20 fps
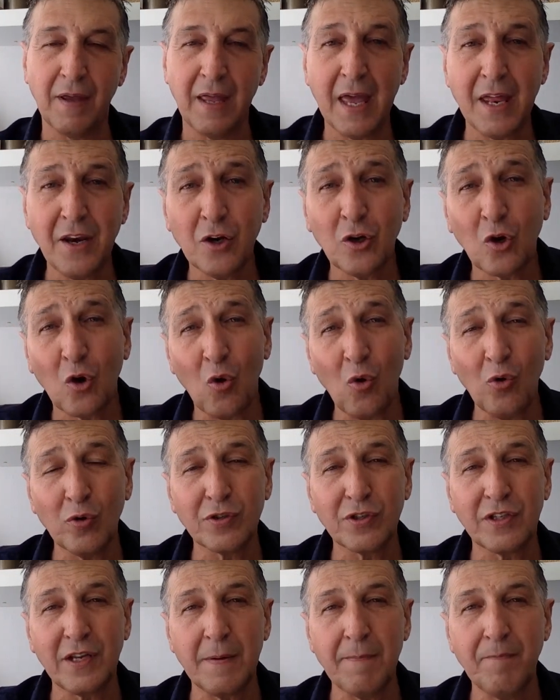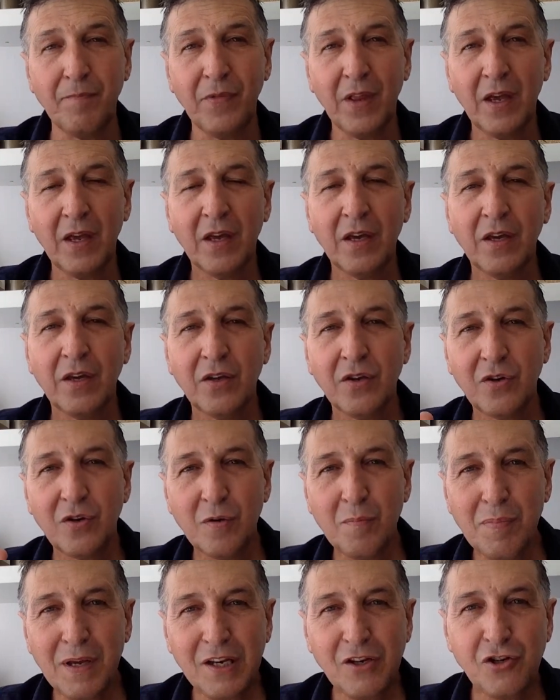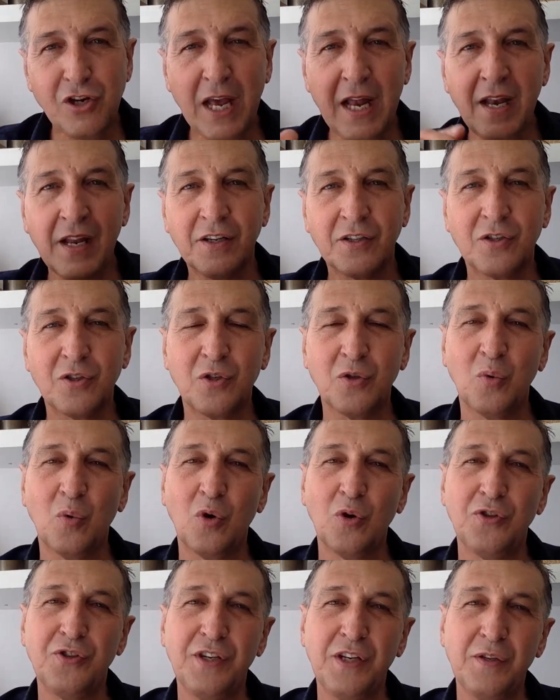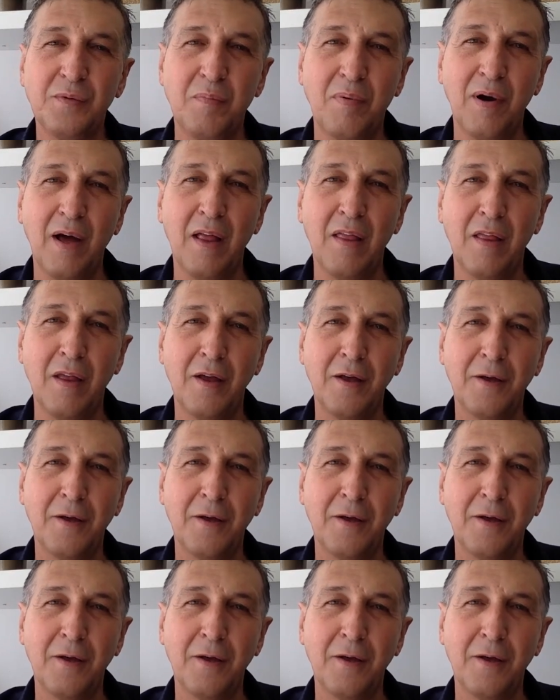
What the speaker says: And it caused him to be jealous towards his brother.